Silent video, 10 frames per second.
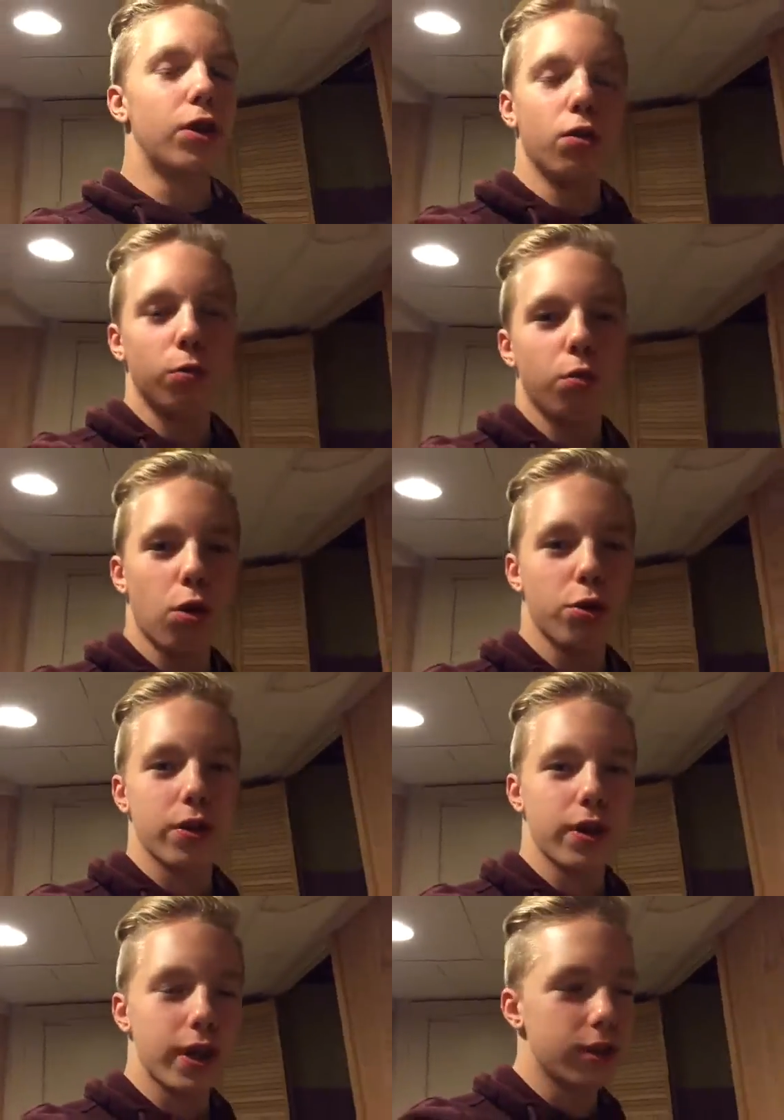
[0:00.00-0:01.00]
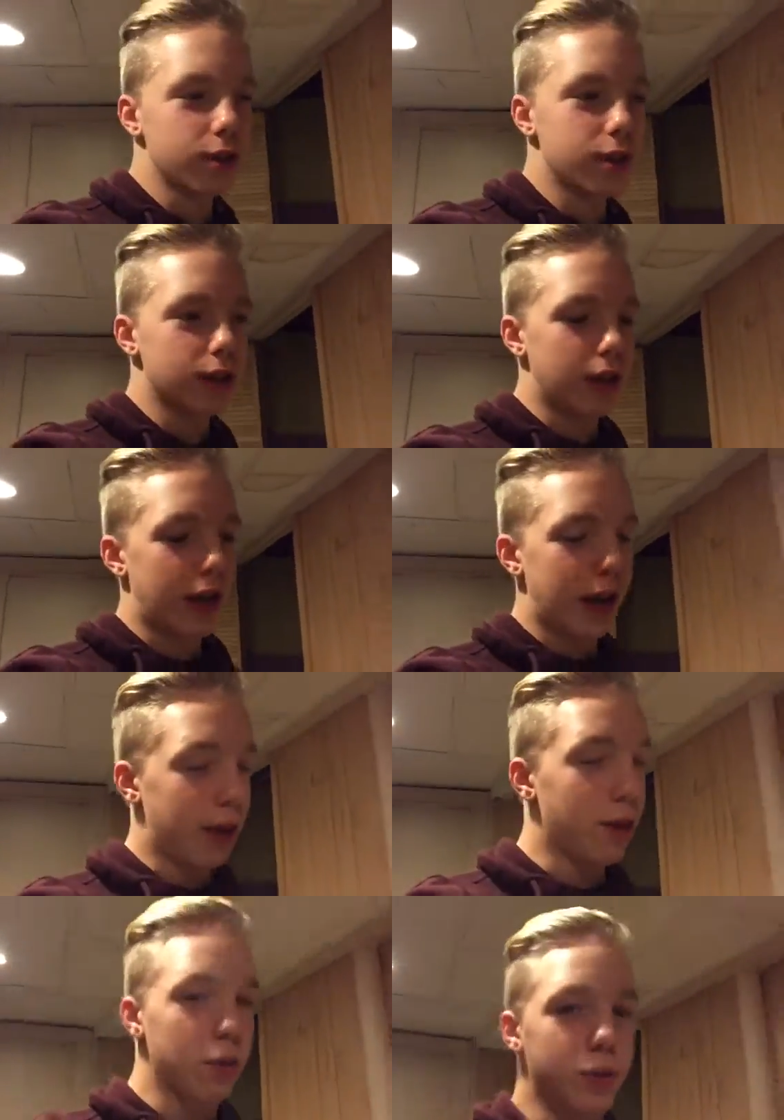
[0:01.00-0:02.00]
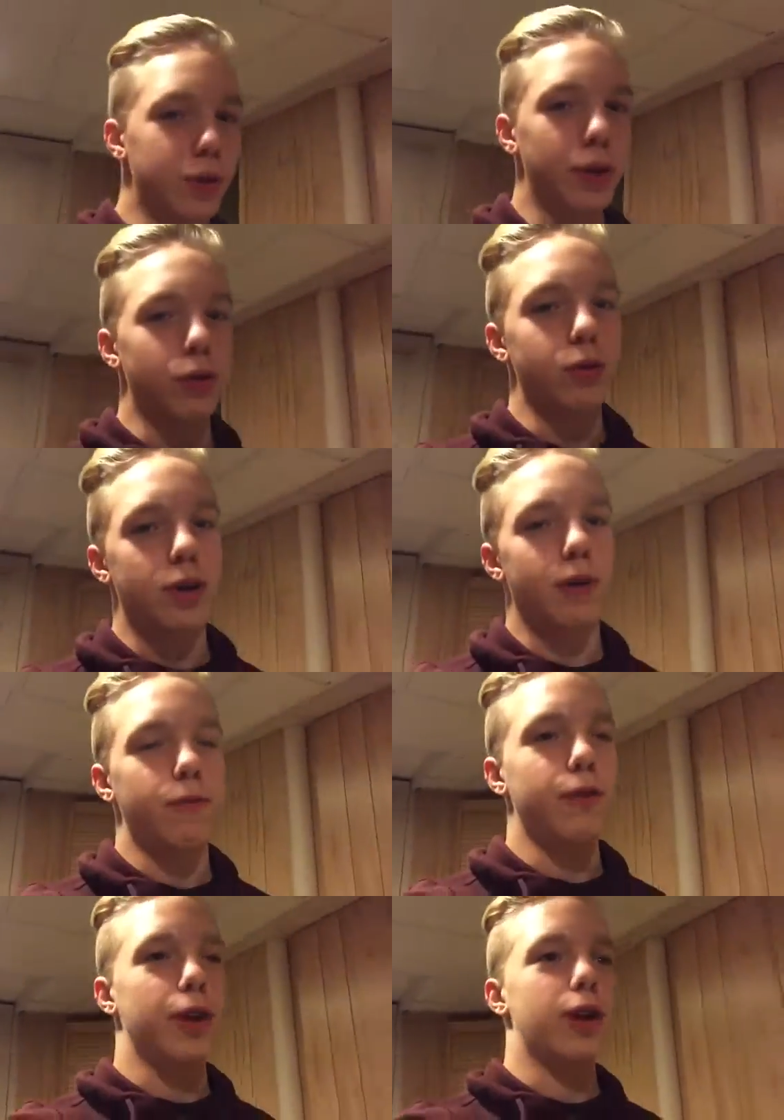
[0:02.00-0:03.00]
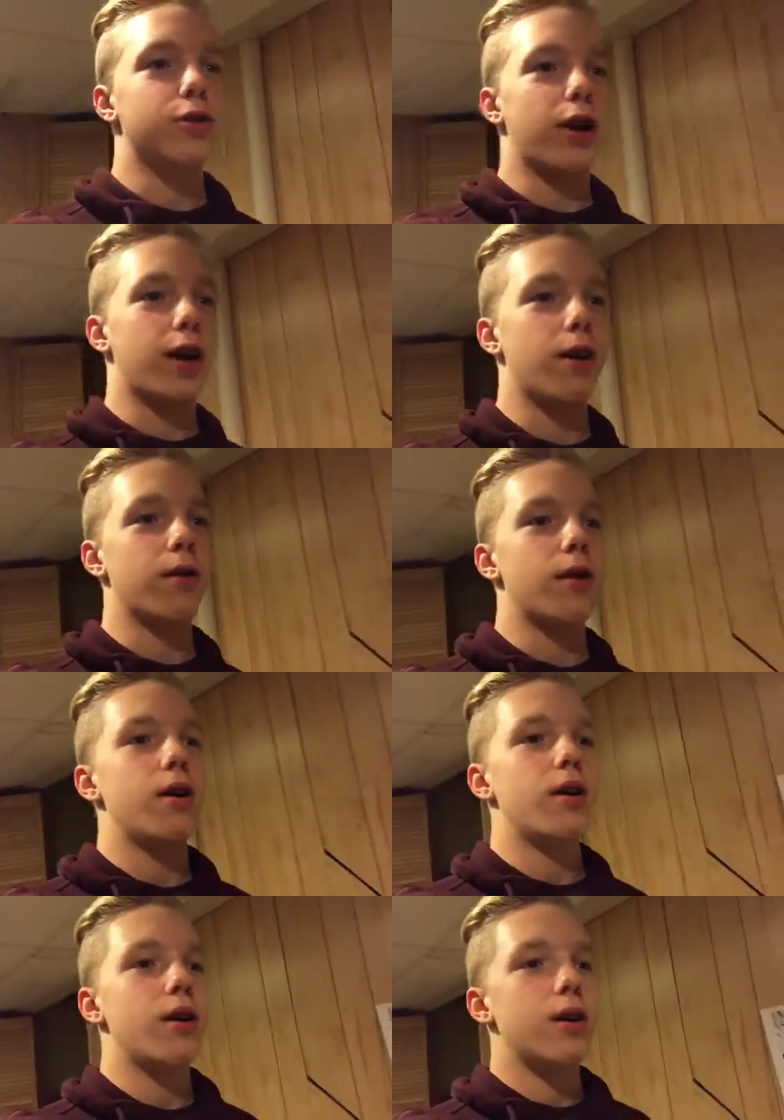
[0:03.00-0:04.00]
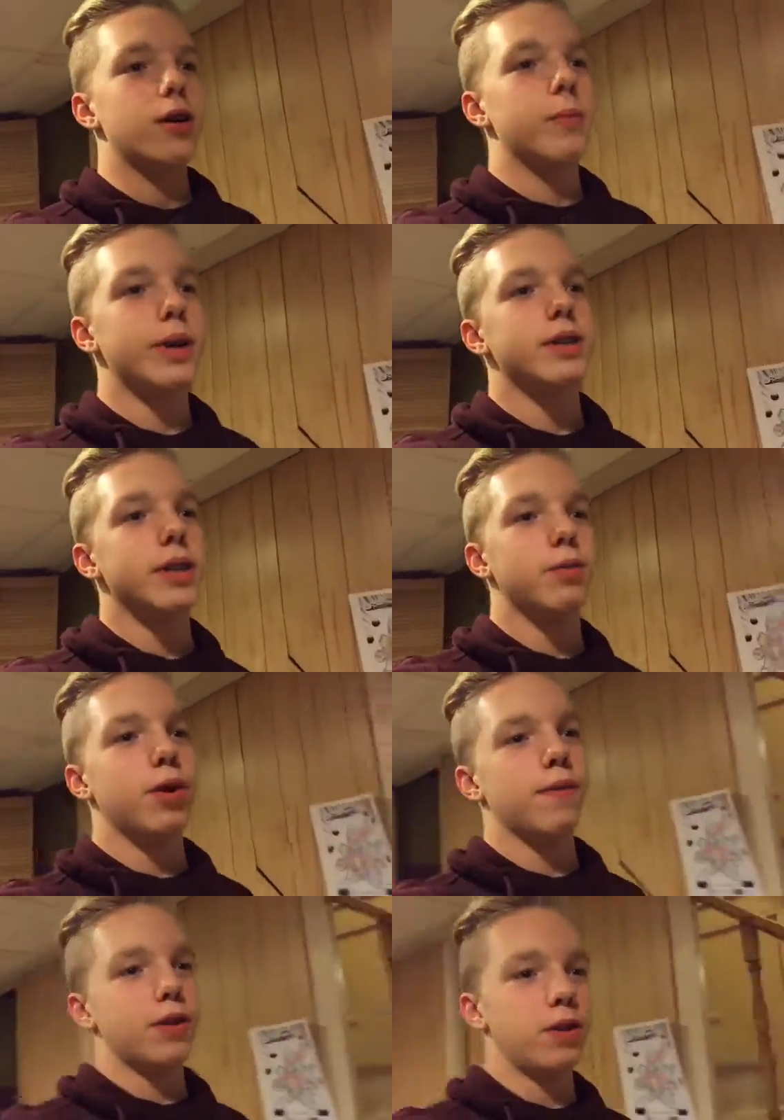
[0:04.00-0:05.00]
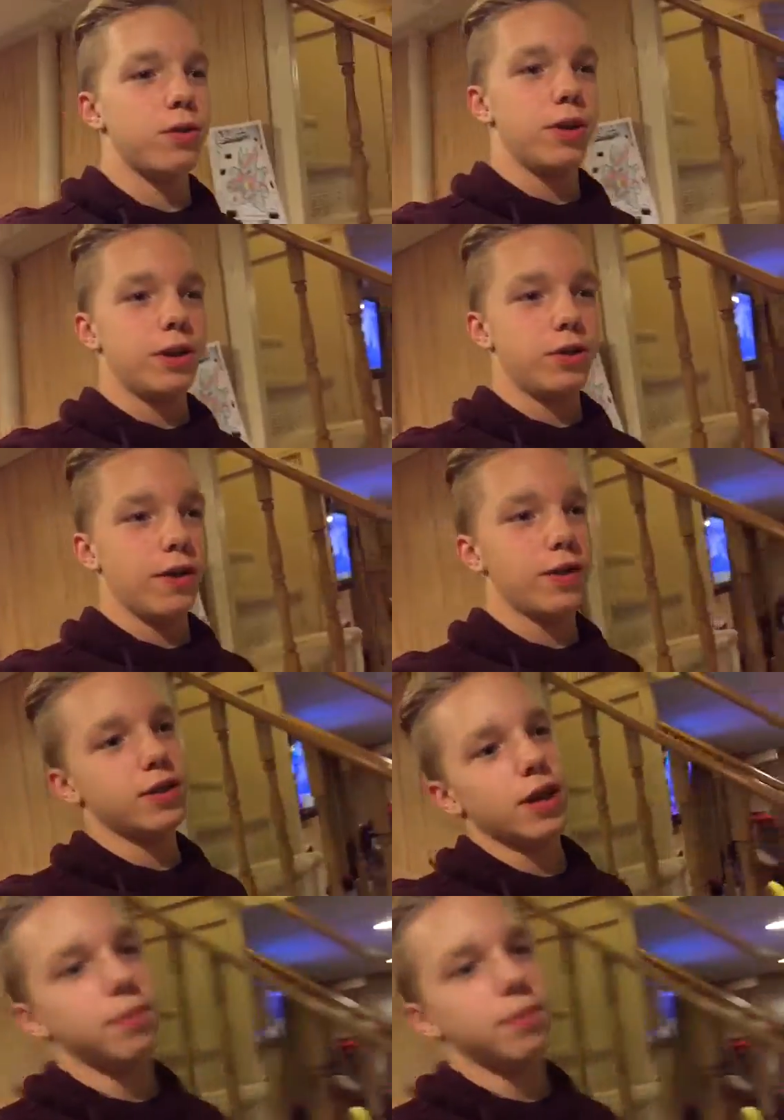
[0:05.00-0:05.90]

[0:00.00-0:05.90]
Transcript: clone portrait things, and I thought it was really cool, so I figured I'd try it out. So basically, what you have to do is you have to